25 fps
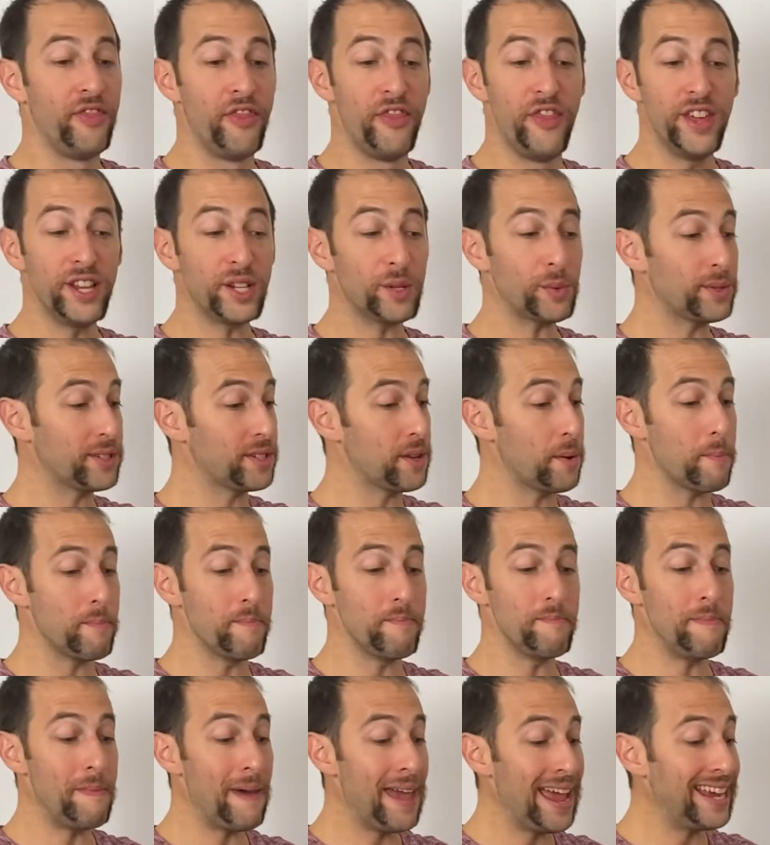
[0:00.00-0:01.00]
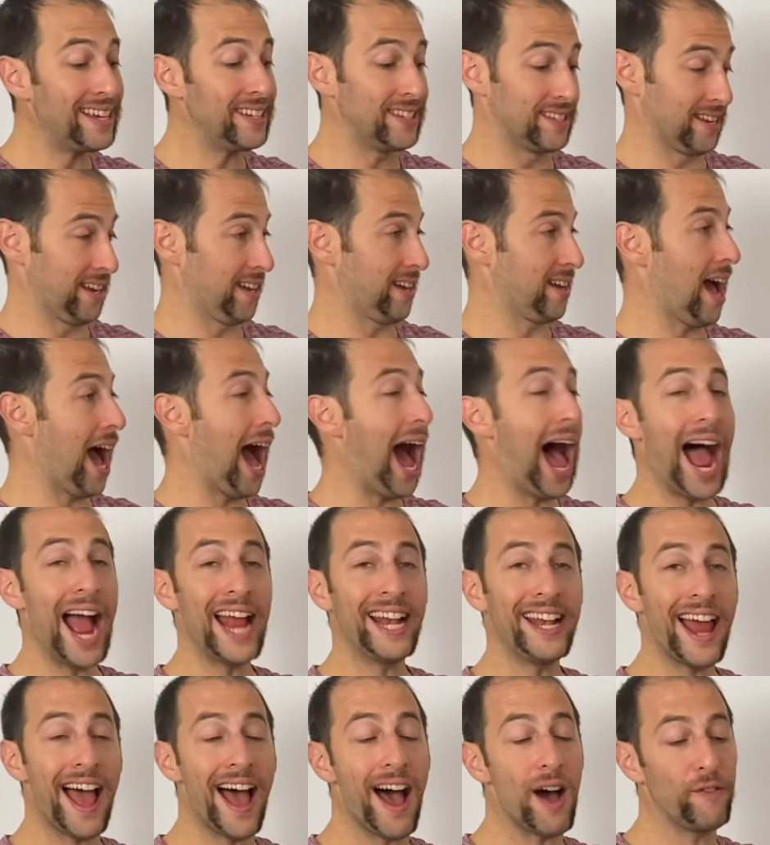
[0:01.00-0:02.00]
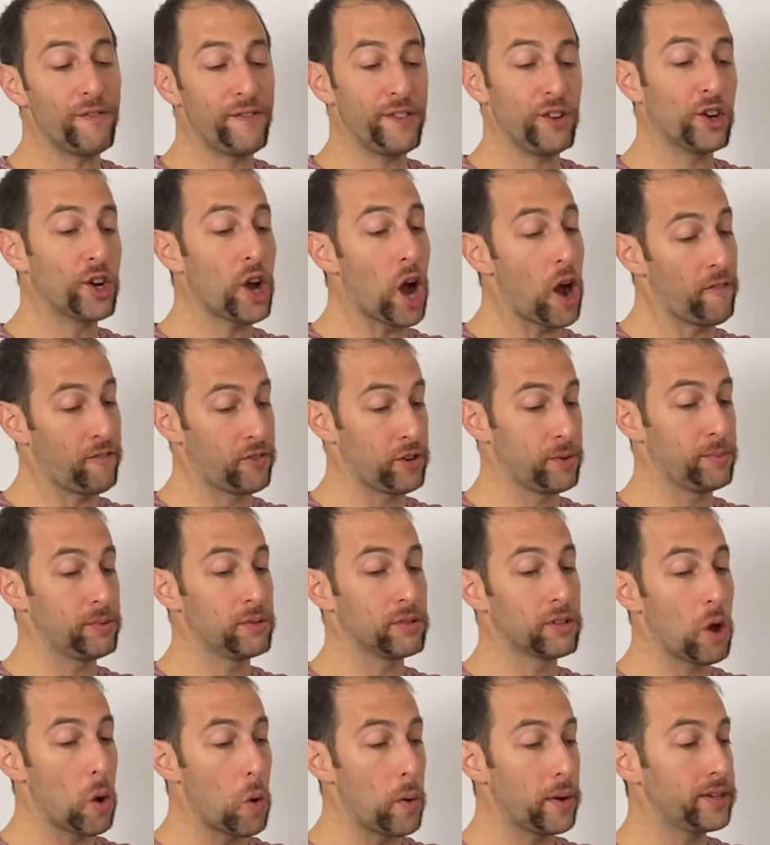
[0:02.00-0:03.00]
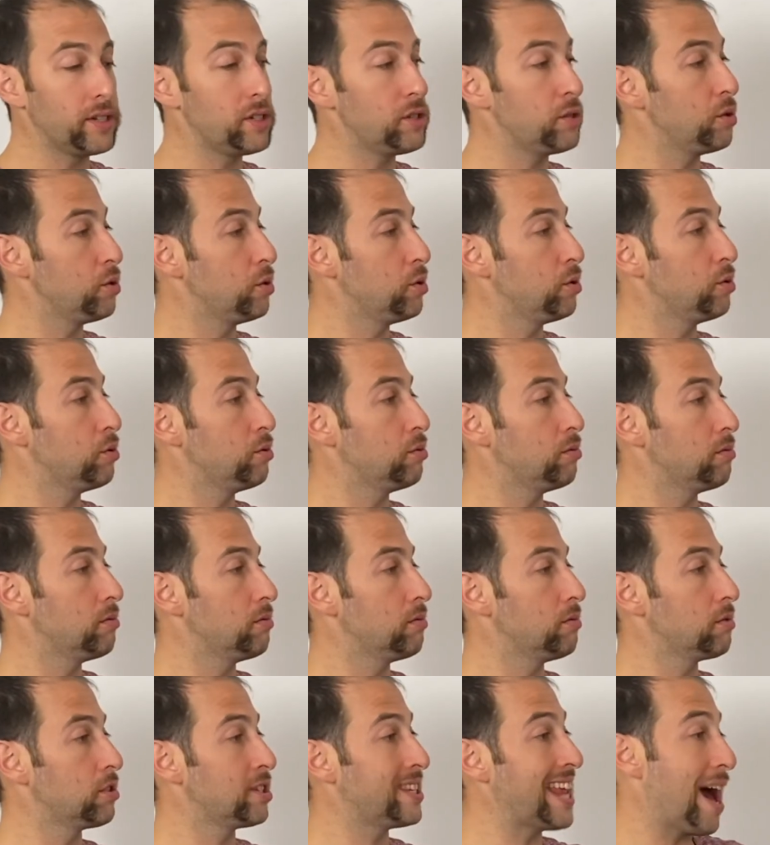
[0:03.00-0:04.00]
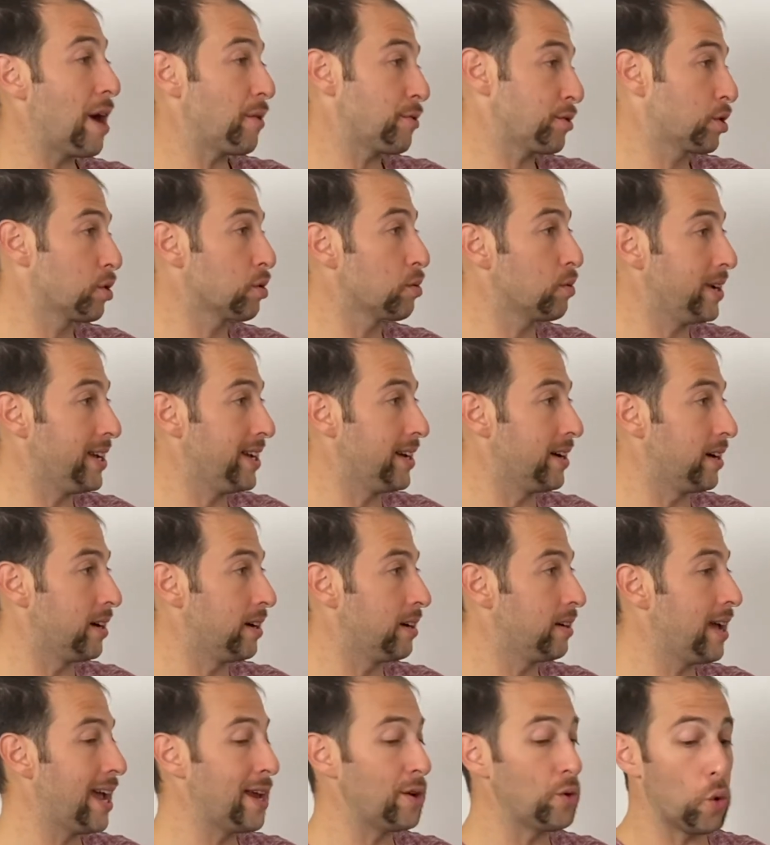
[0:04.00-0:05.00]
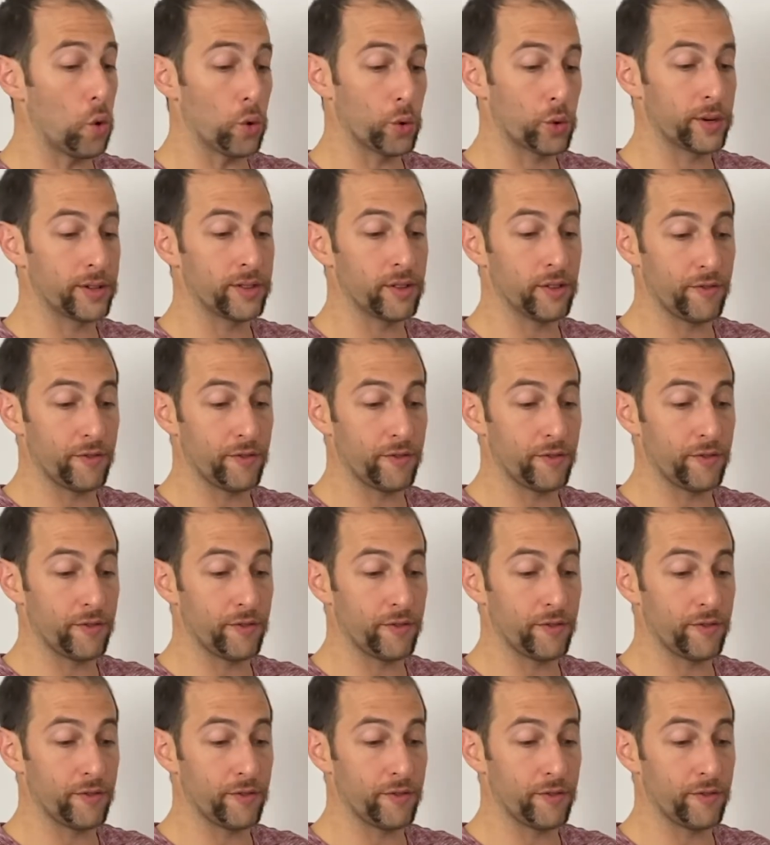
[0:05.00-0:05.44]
This was amazing. I now feel comfortable going to South Korea and ordering the